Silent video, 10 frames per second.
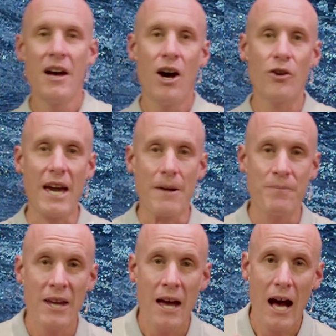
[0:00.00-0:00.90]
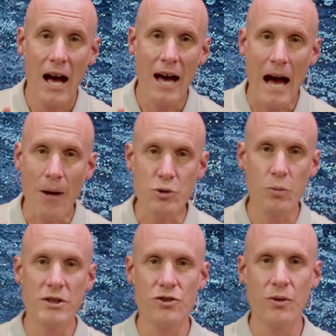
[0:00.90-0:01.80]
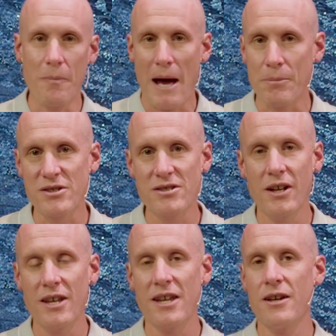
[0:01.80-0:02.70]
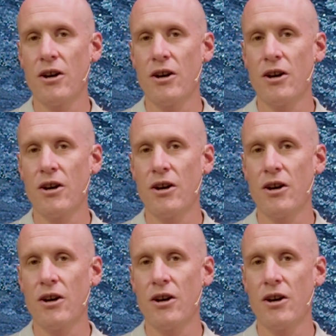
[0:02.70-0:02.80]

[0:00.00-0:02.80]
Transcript: Okay, uh, I was once doing a Bible study